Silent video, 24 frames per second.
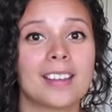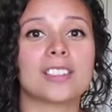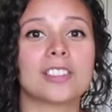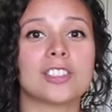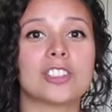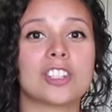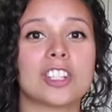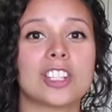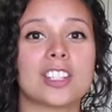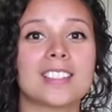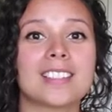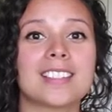
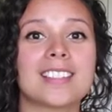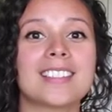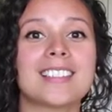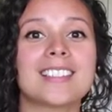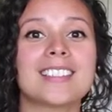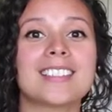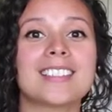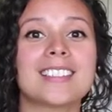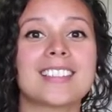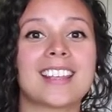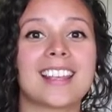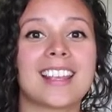
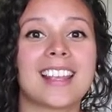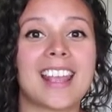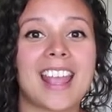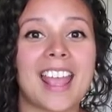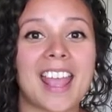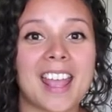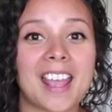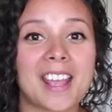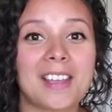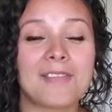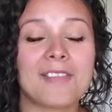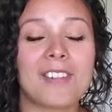Jesus
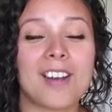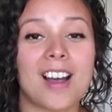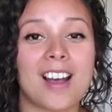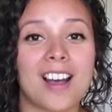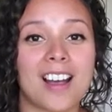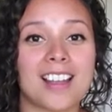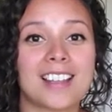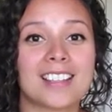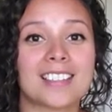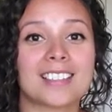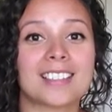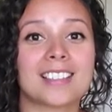gave
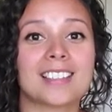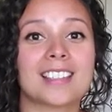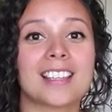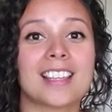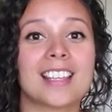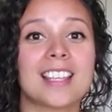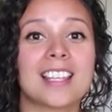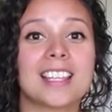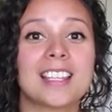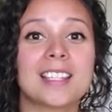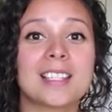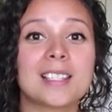us
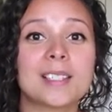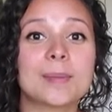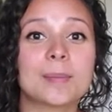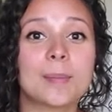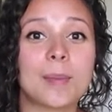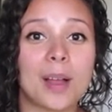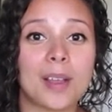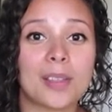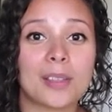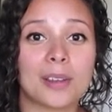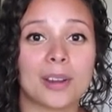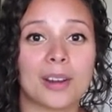his
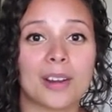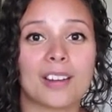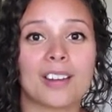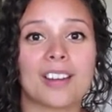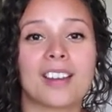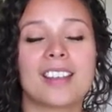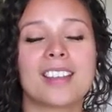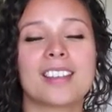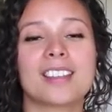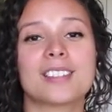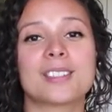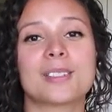mother,
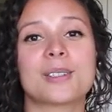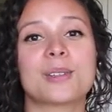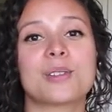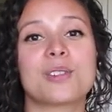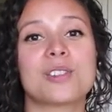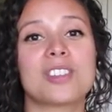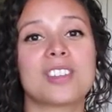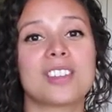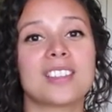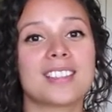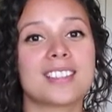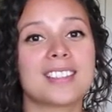so
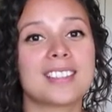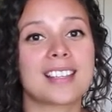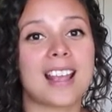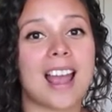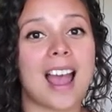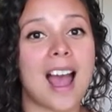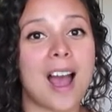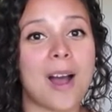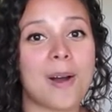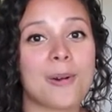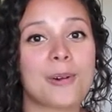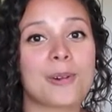she is
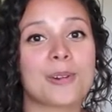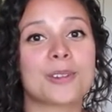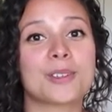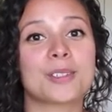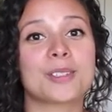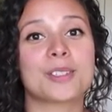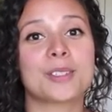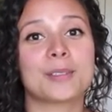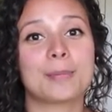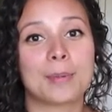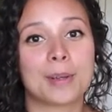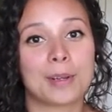our
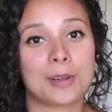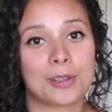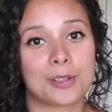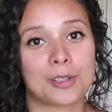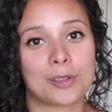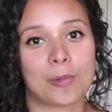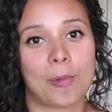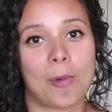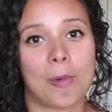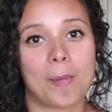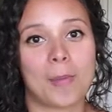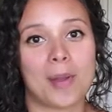
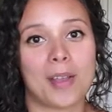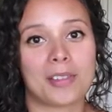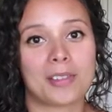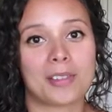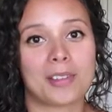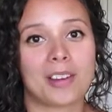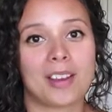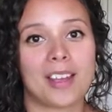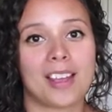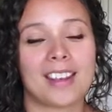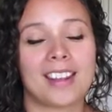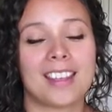spiritual mother,
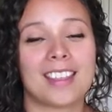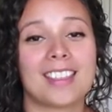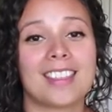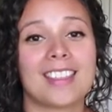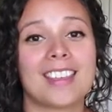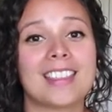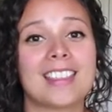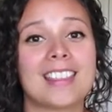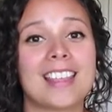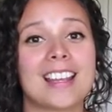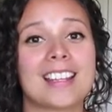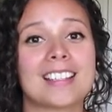and I
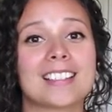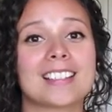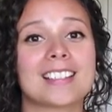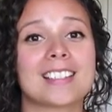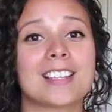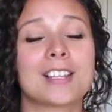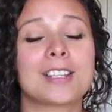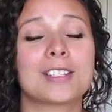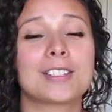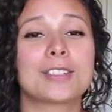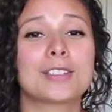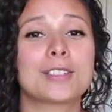think that's
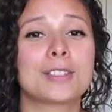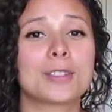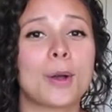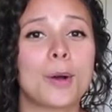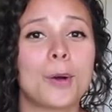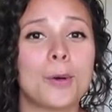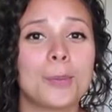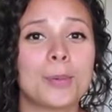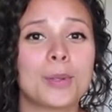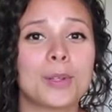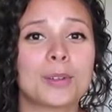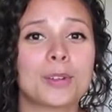
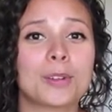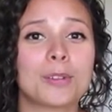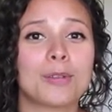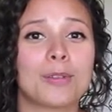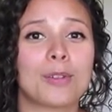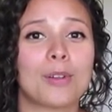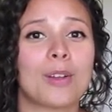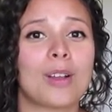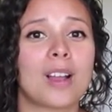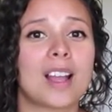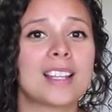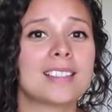so
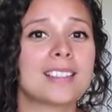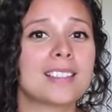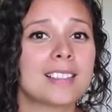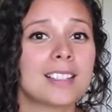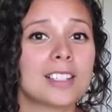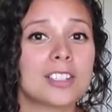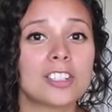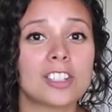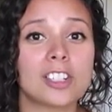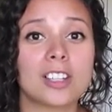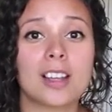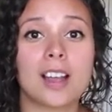beautiful and
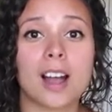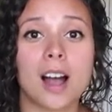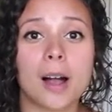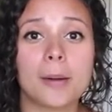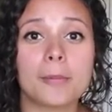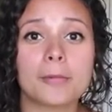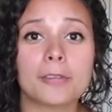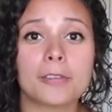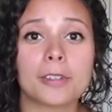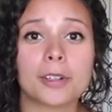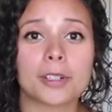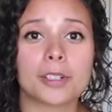such a
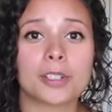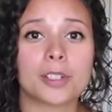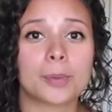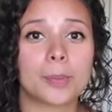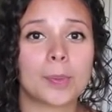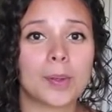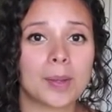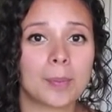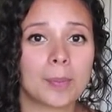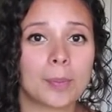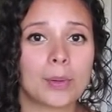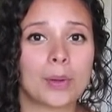comfort to
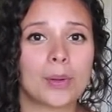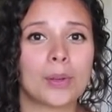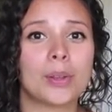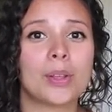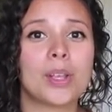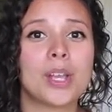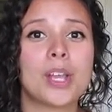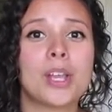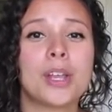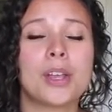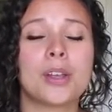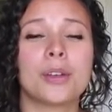people
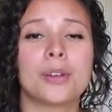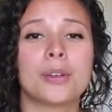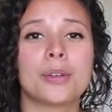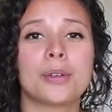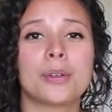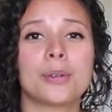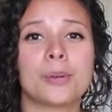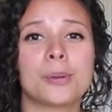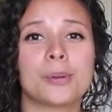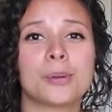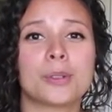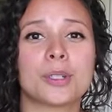
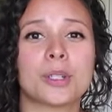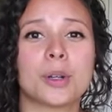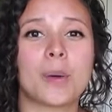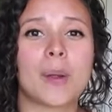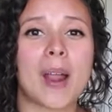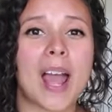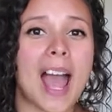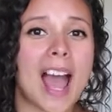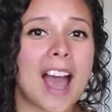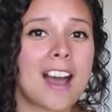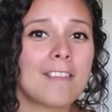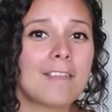who don't
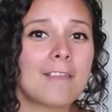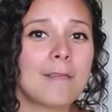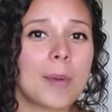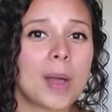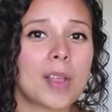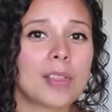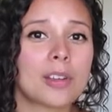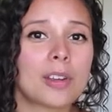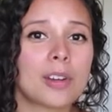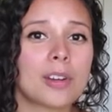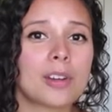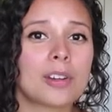have
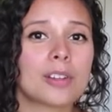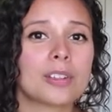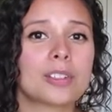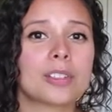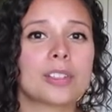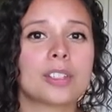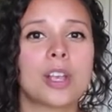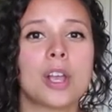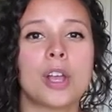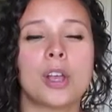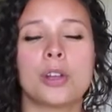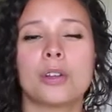
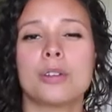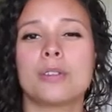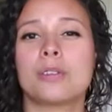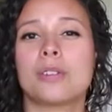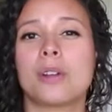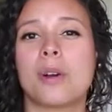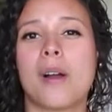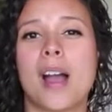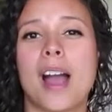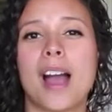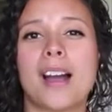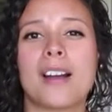mothers, who
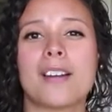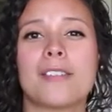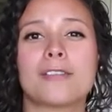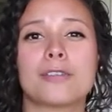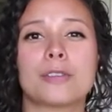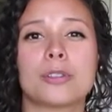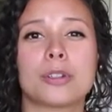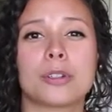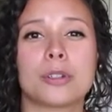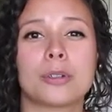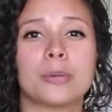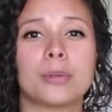don't
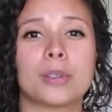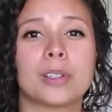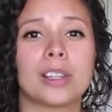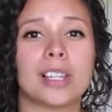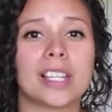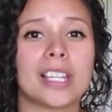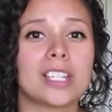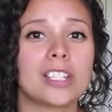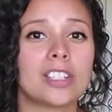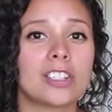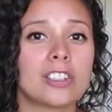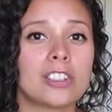have good
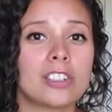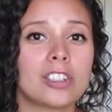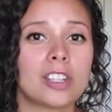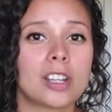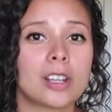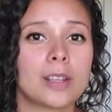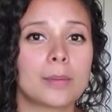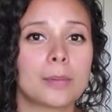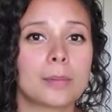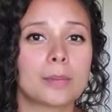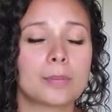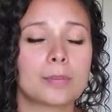
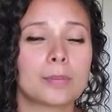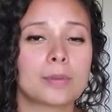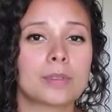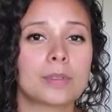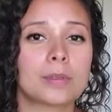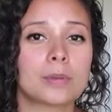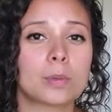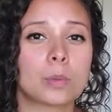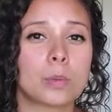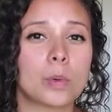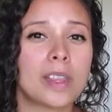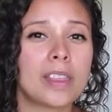
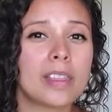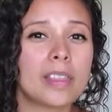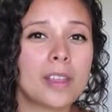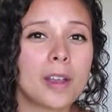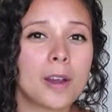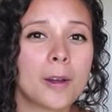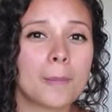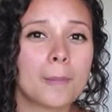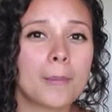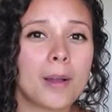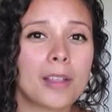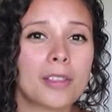relationships with
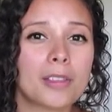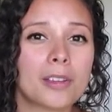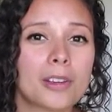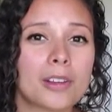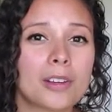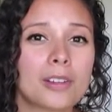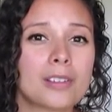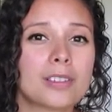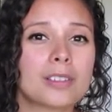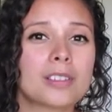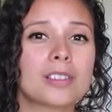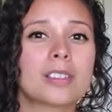their
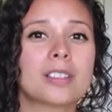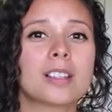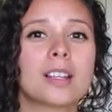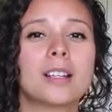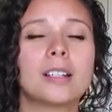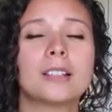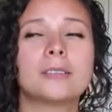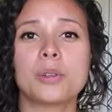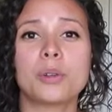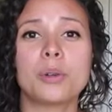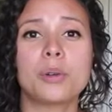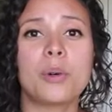mothers,
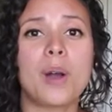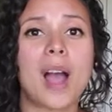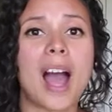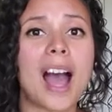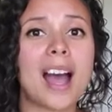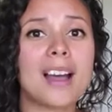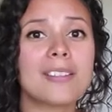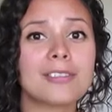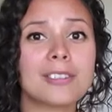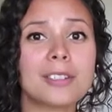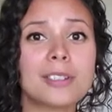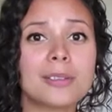who
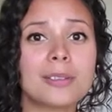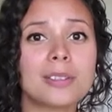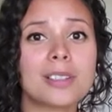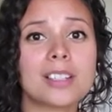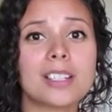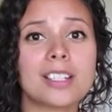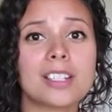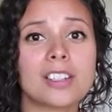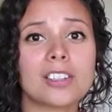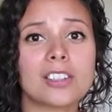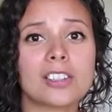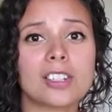have good
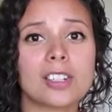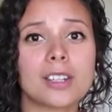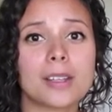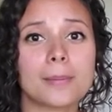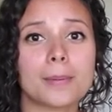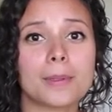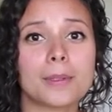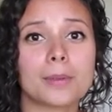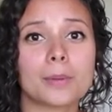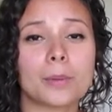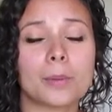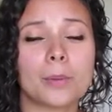
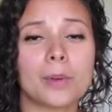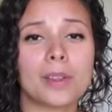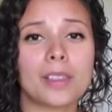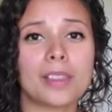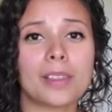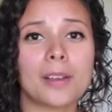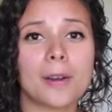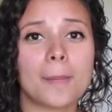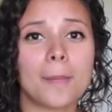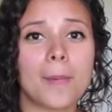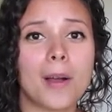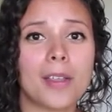relationships with
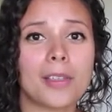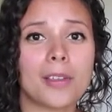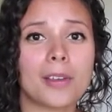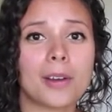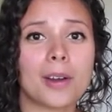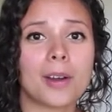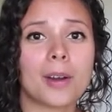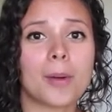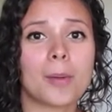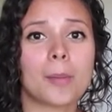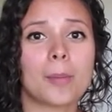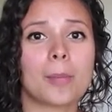their
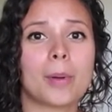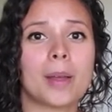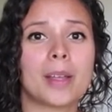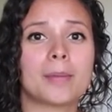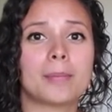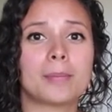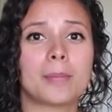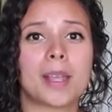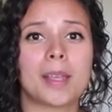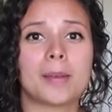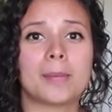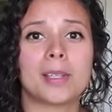mother, but
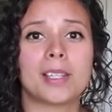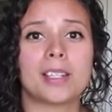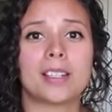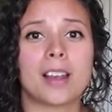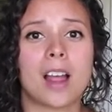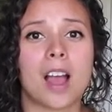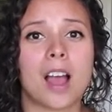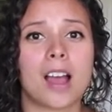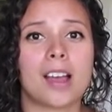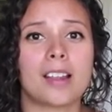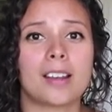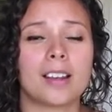maybe
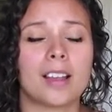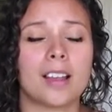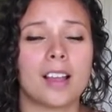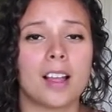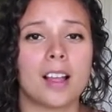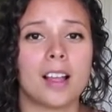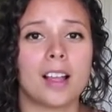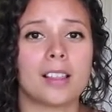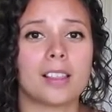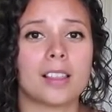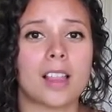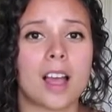not
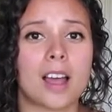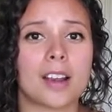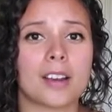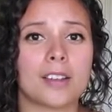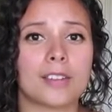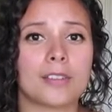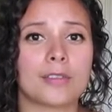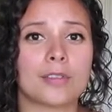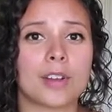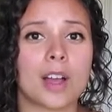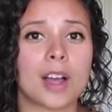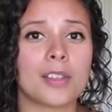a lot
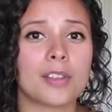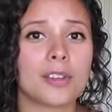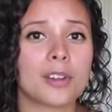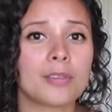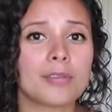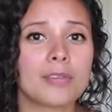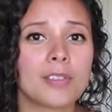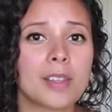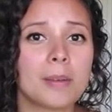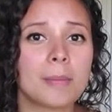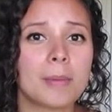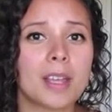of other
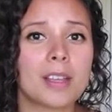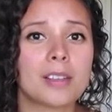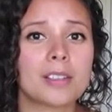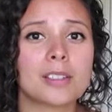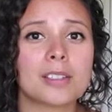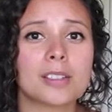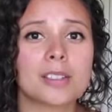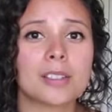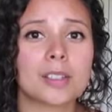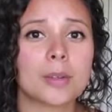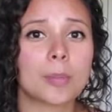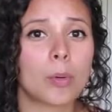
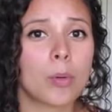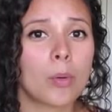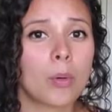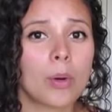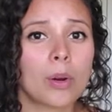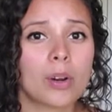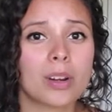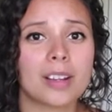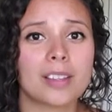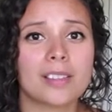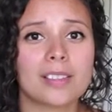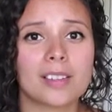female
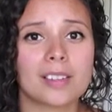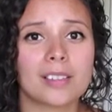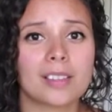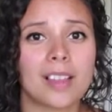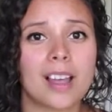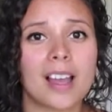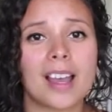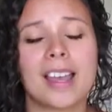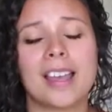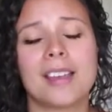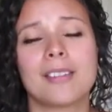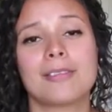support in their
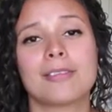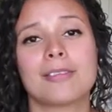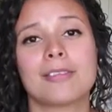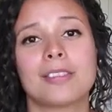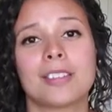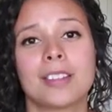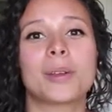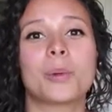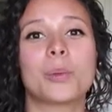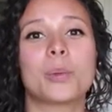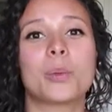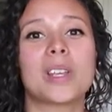life.
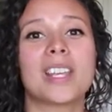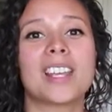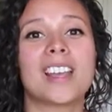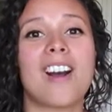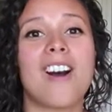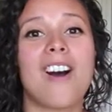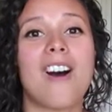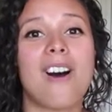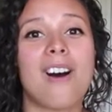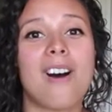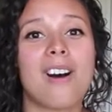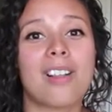We
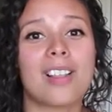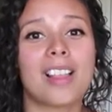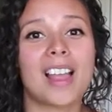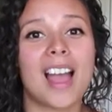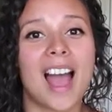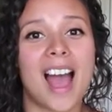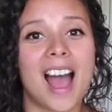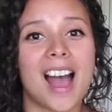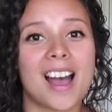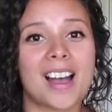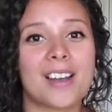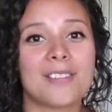all
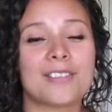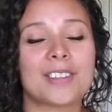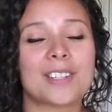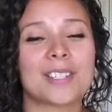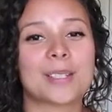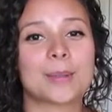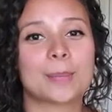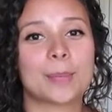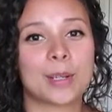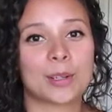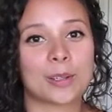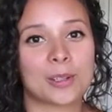have a
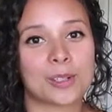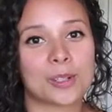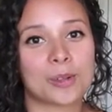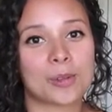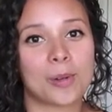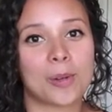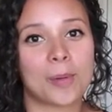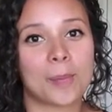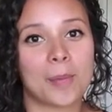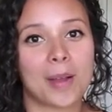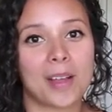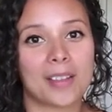
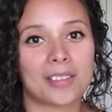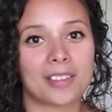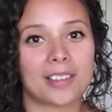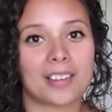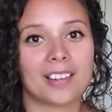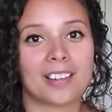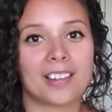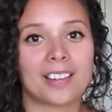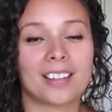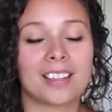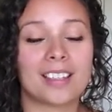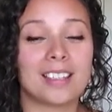spiritual
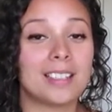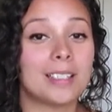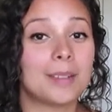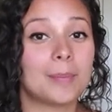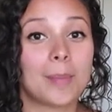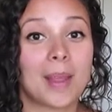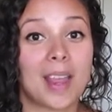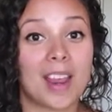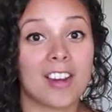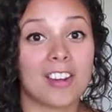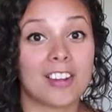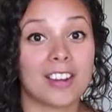mother in
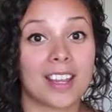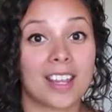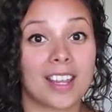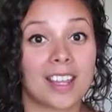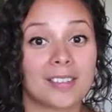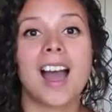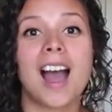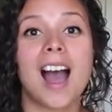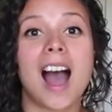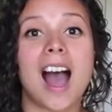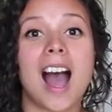Mary.